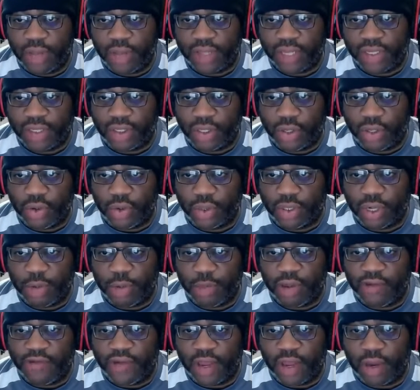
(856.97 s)
That SKU is going to
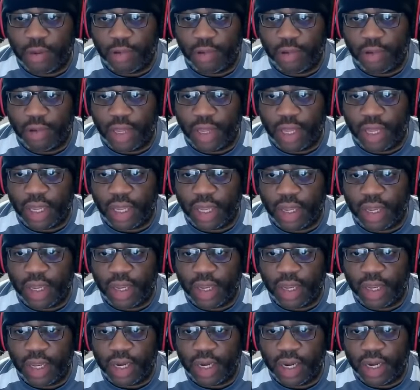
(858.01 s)
be available
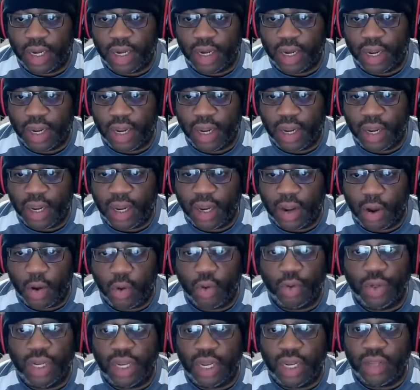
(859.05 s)

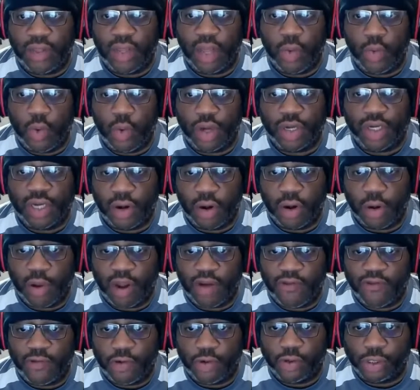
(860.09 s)
only in the 1
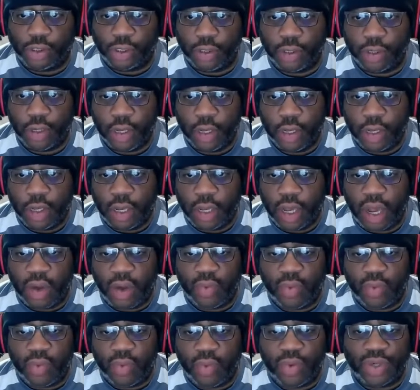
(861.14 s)
terabyte version,
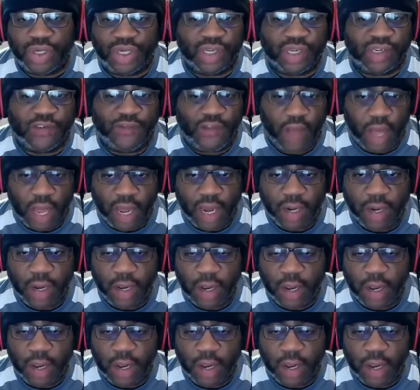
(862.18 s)
which is fine.